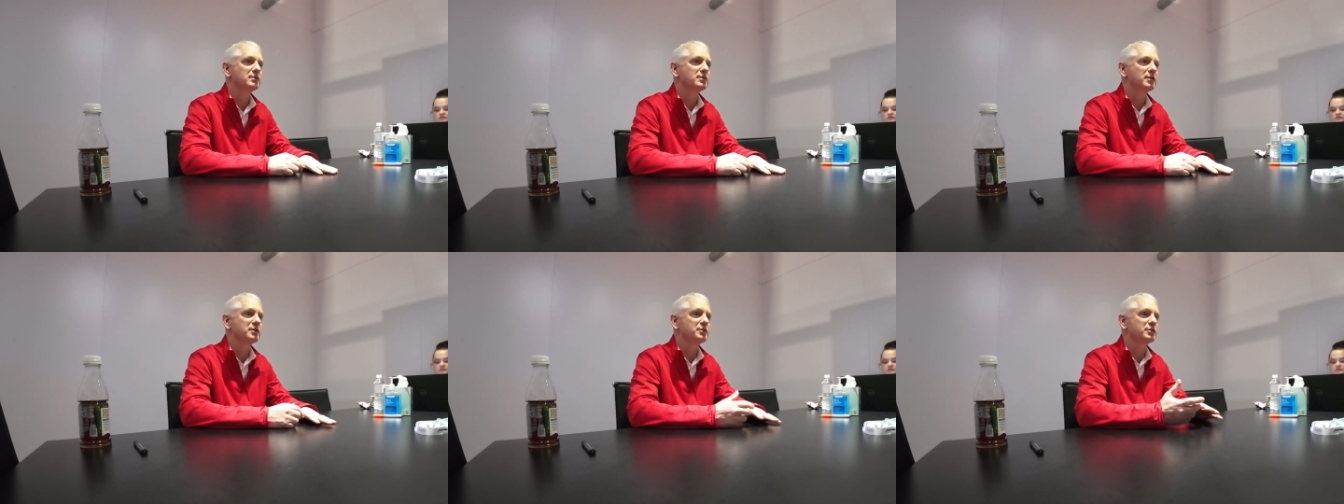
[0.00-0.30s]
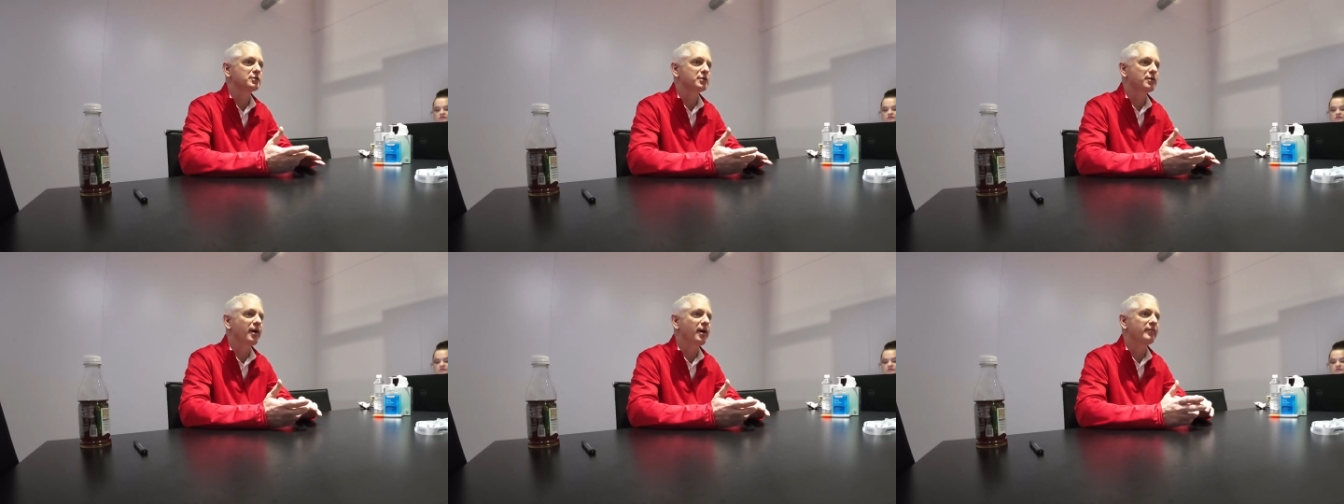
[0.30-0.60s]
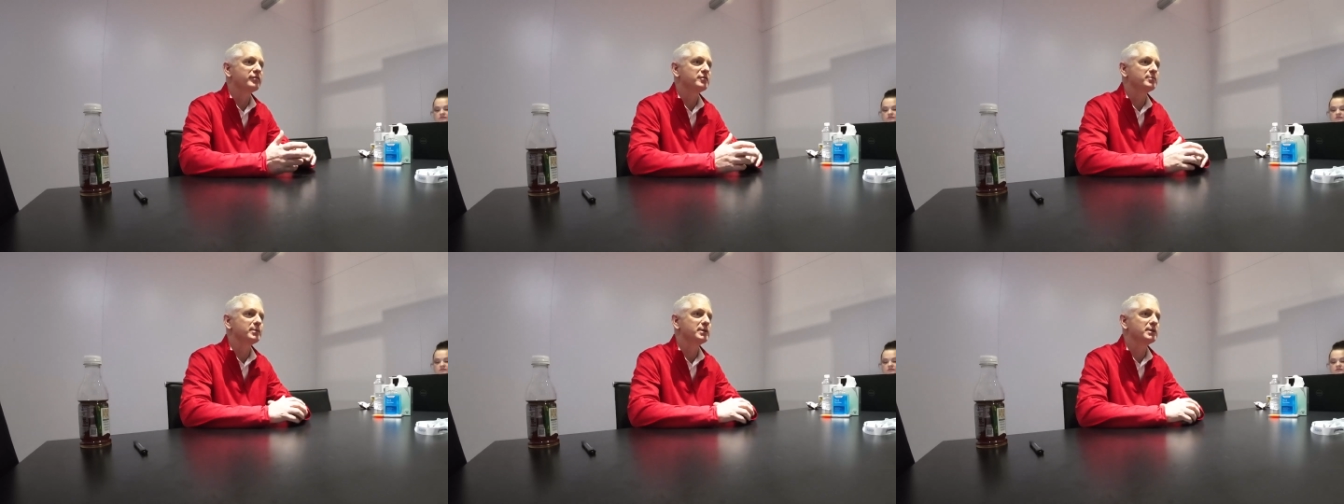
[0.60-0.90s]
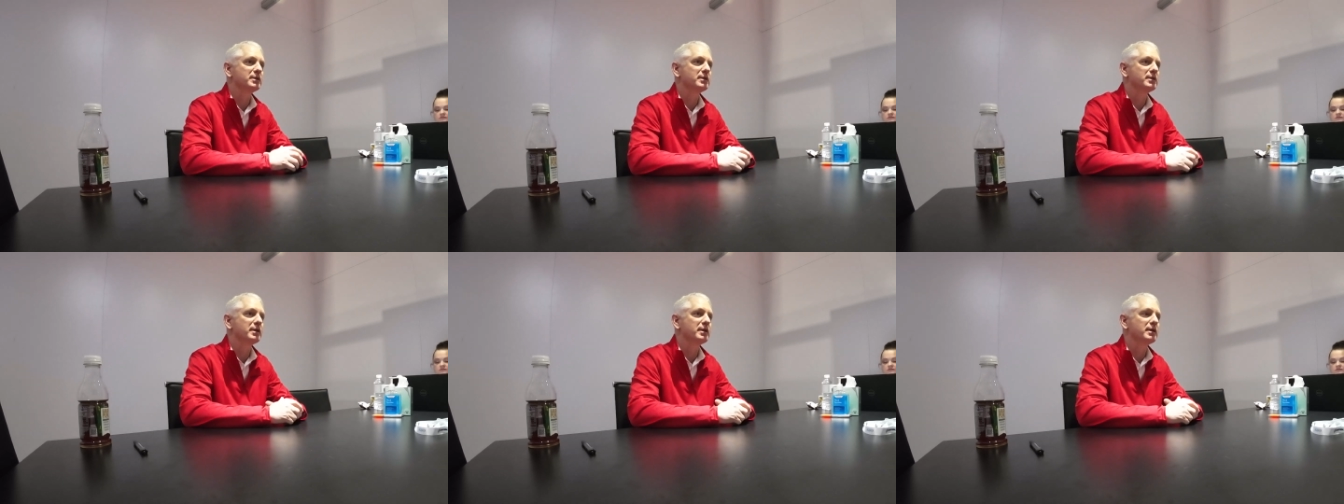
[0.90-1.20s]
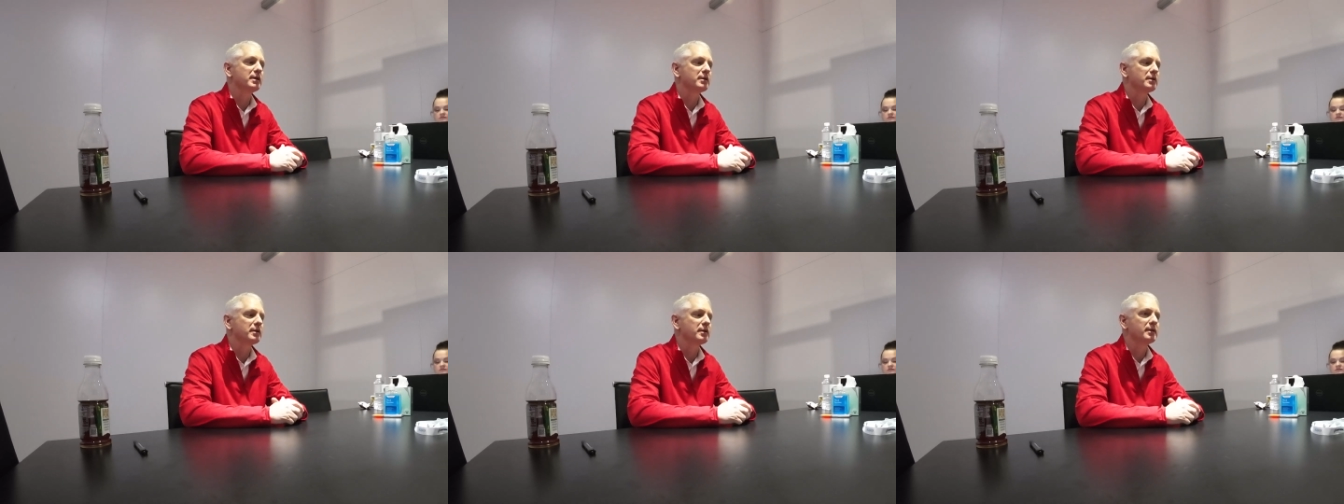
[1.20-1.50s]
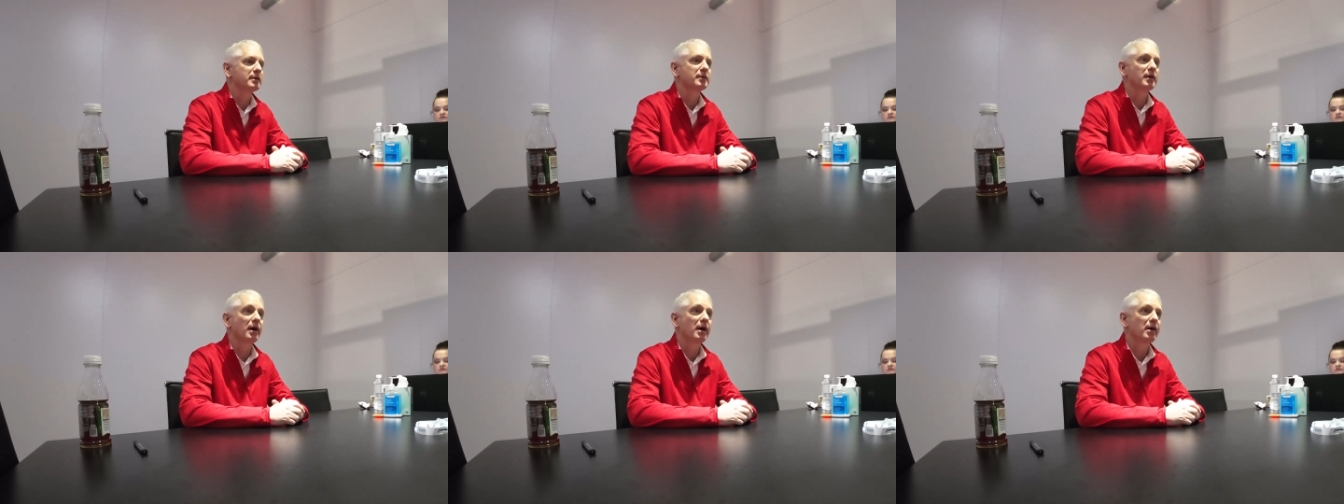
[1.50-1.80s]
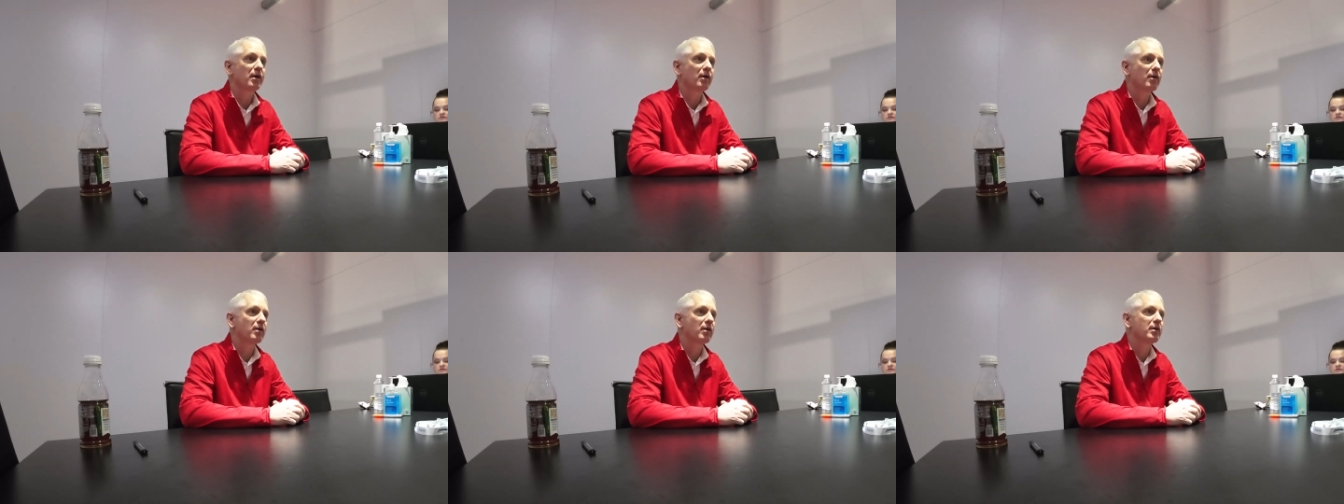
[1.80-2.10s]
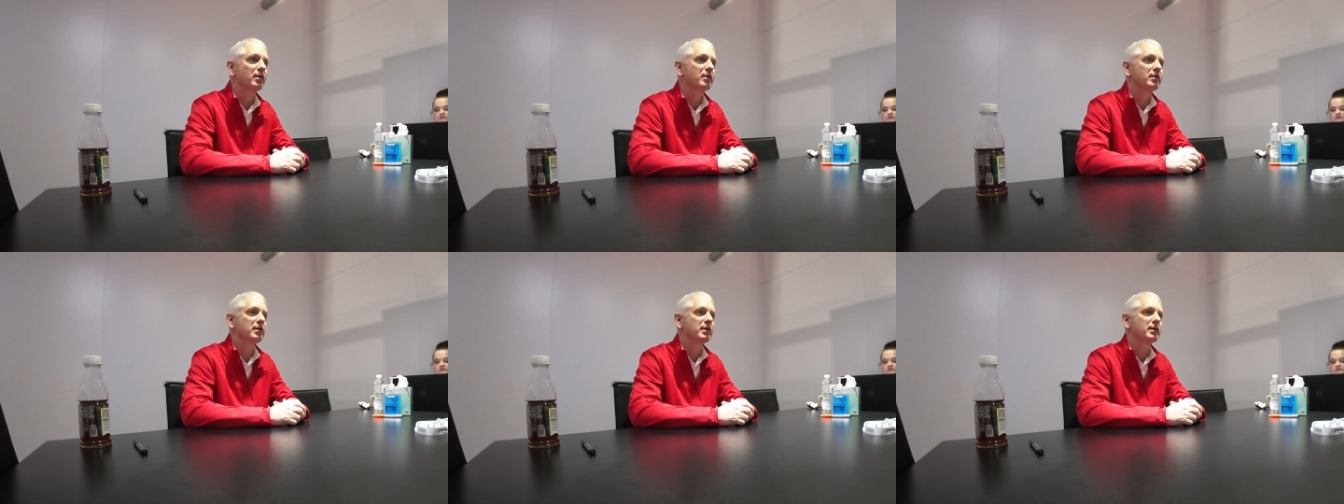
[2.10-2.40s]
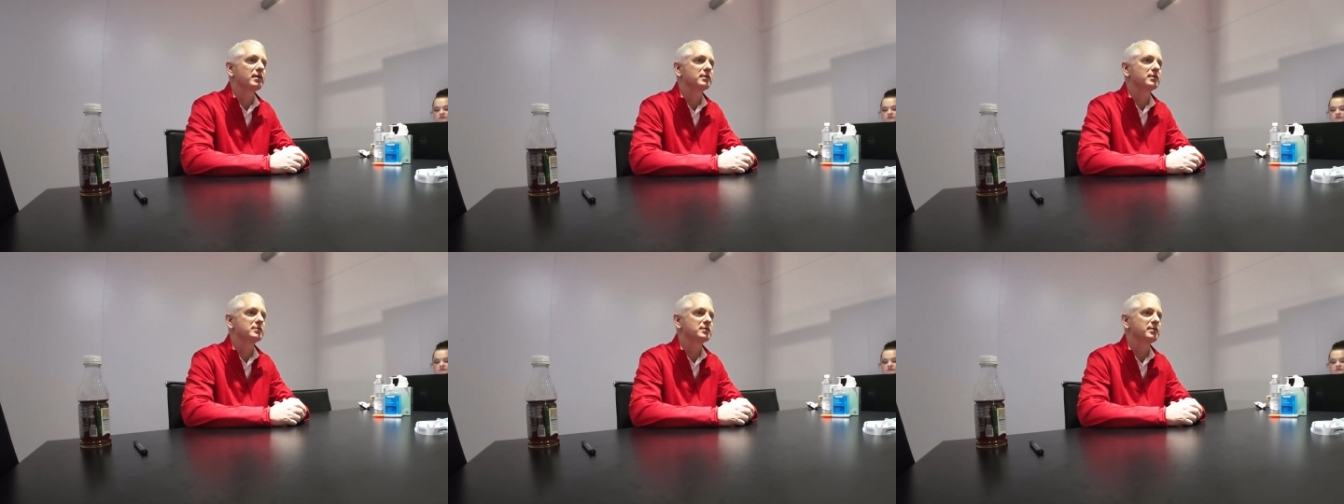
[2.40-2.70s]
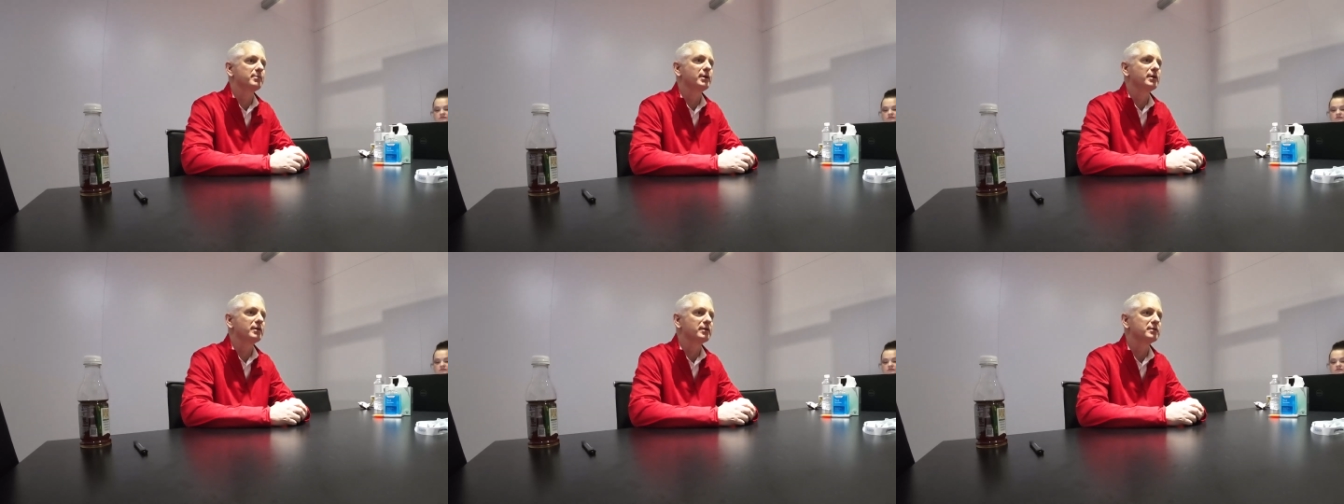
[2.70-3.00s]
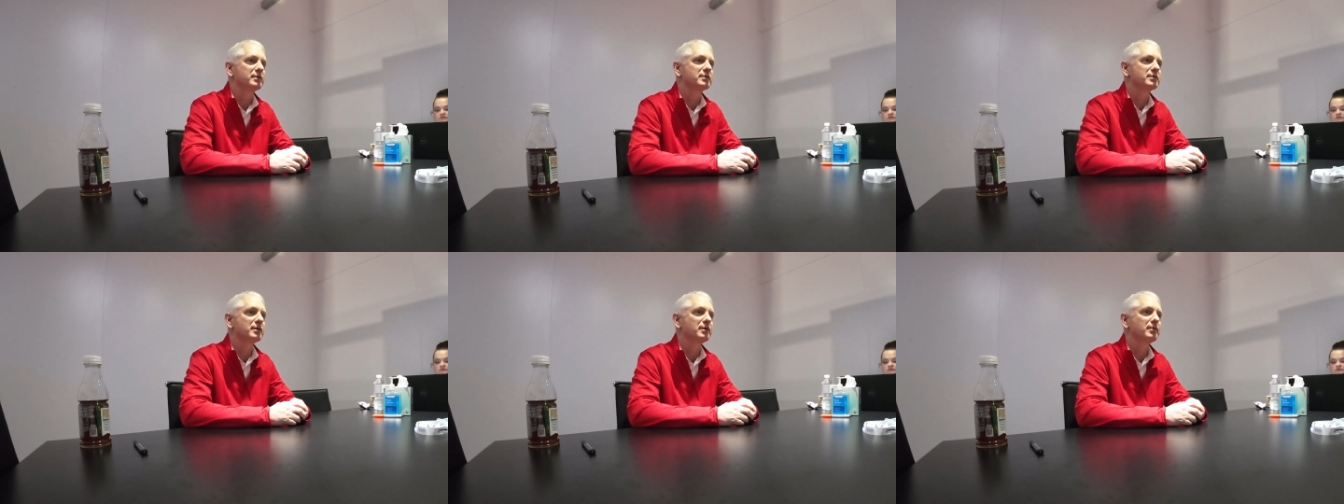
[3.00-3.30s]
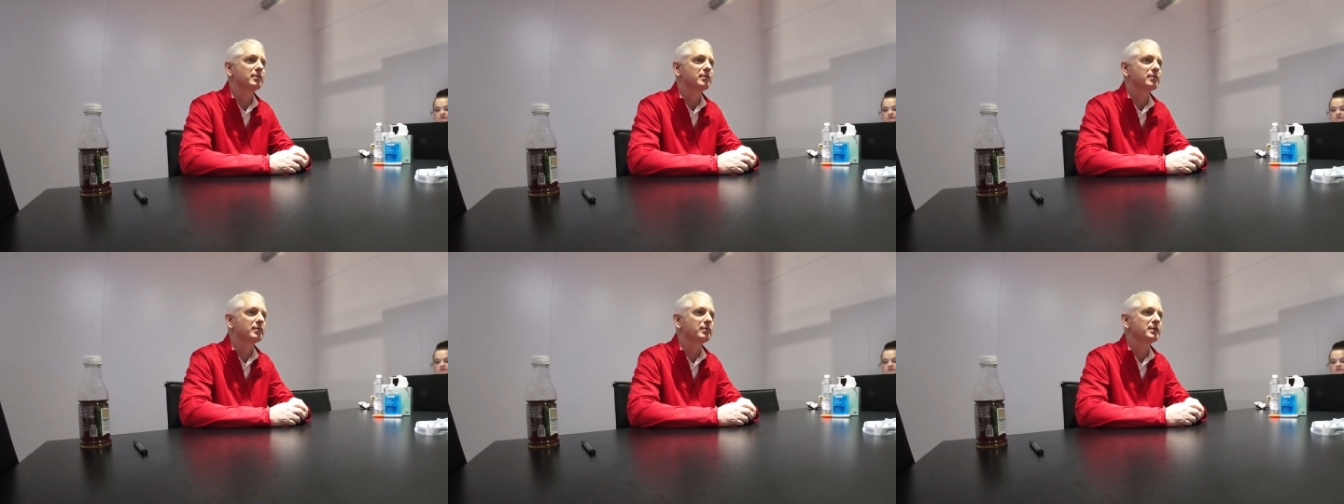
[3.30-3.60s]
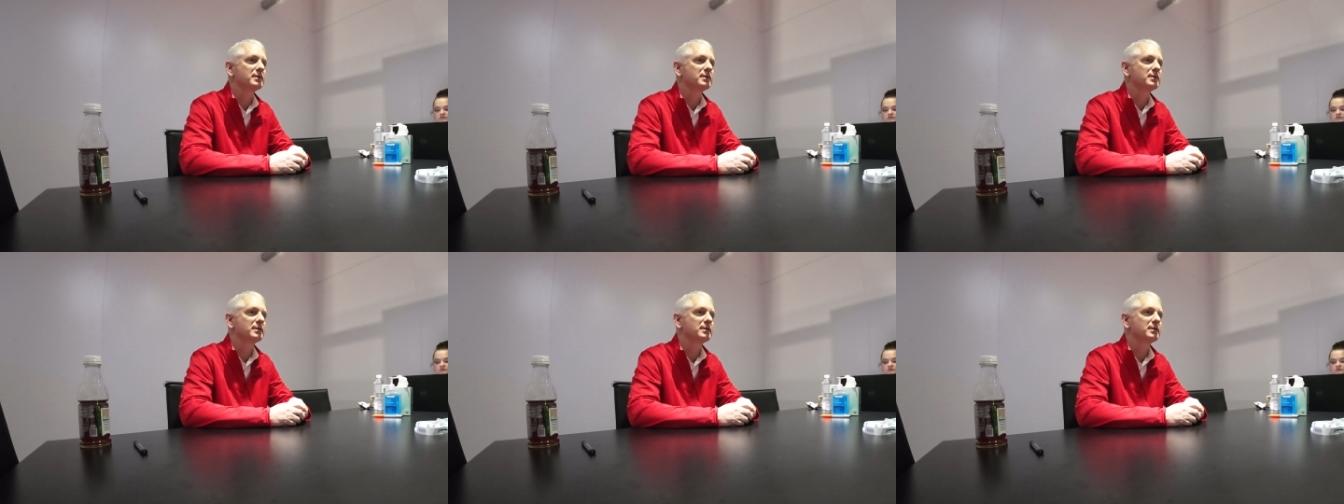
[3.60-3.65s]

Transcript: such as Craftsman and Die Hard and some others. So